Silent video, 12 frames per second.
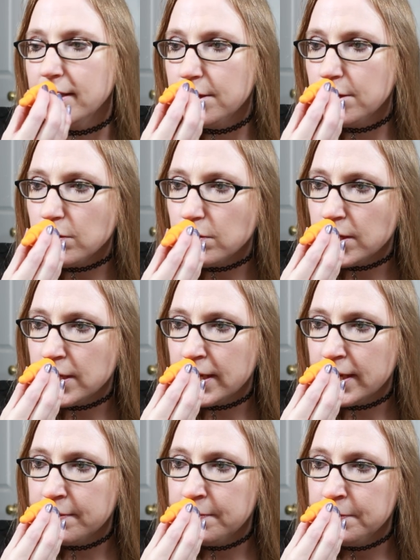us using
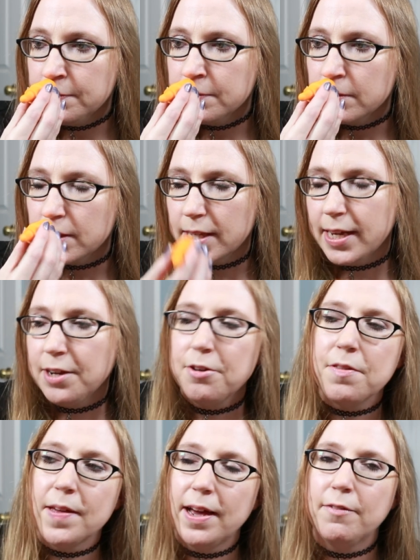it, like I
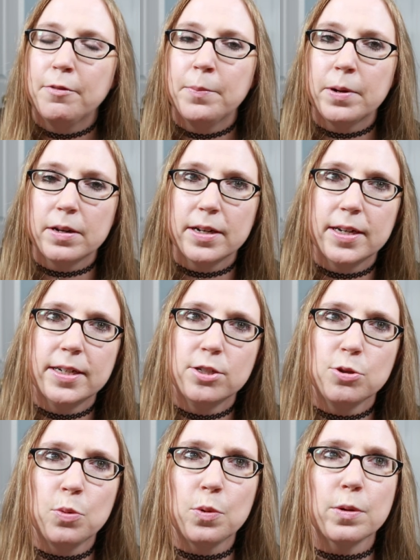know they have it marketed
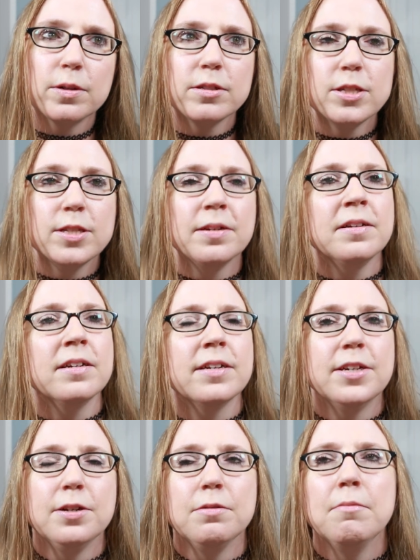towards,
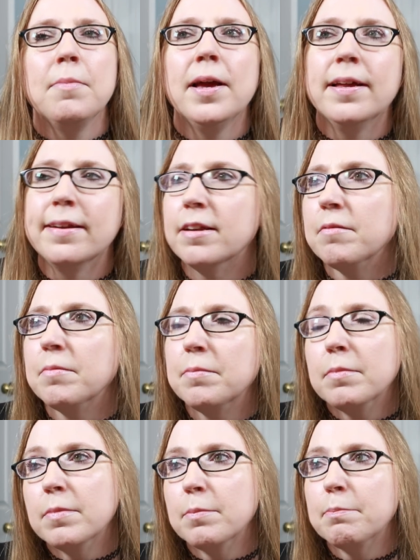you know, men
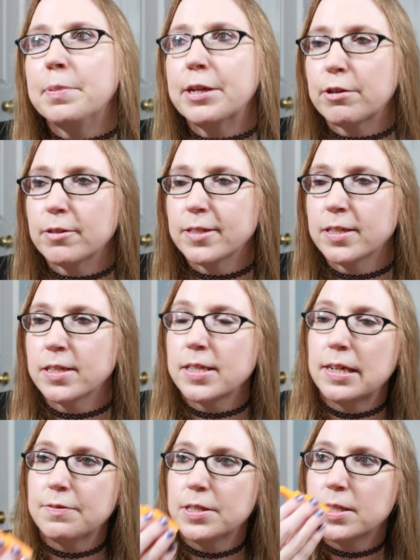and beards and
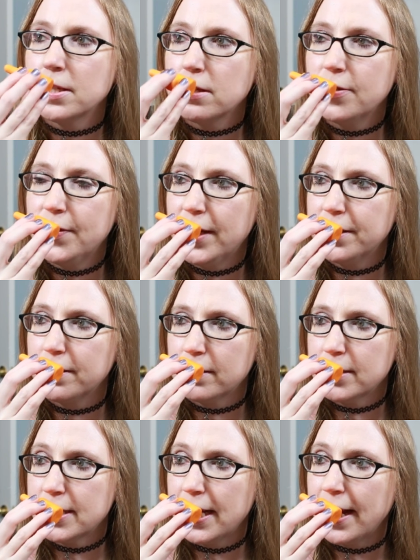stuff since it's
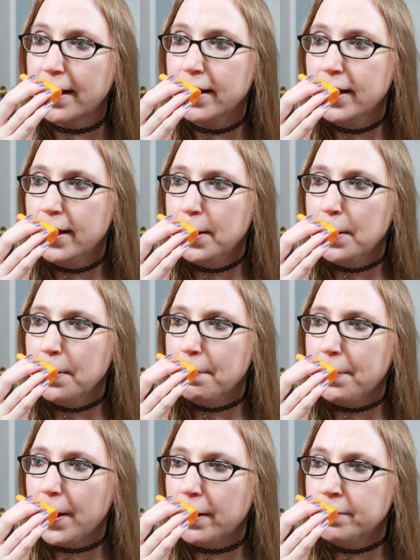Father's Day,
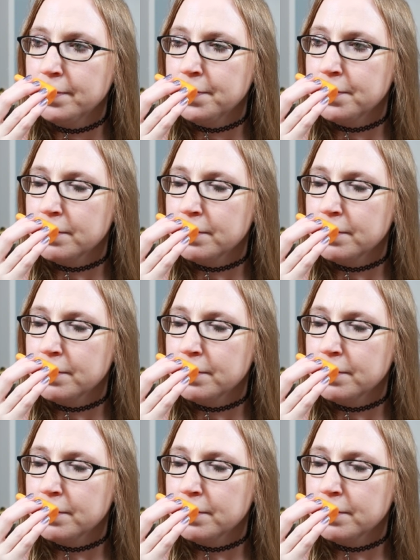but